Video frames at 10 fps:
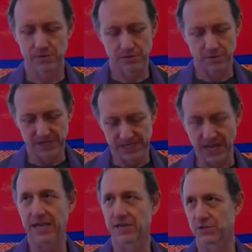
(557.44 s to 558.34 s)
The
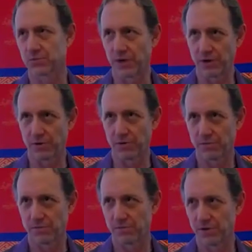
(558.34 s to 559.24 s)
mistake is when you
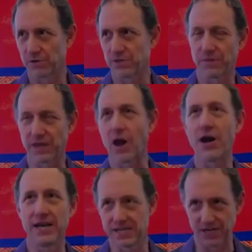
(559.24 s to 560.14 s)
do something
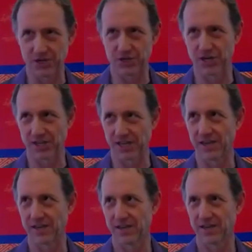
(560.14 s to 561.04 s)
unintentionally
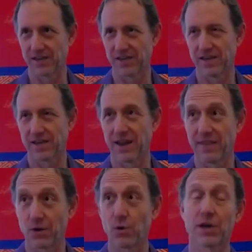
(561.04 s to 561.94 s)
and
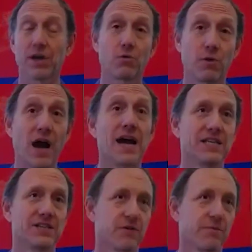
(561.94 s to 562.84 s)
then what could
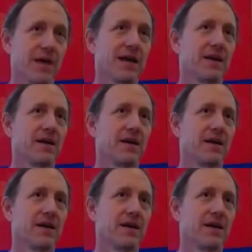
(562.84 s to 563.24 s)
arise from that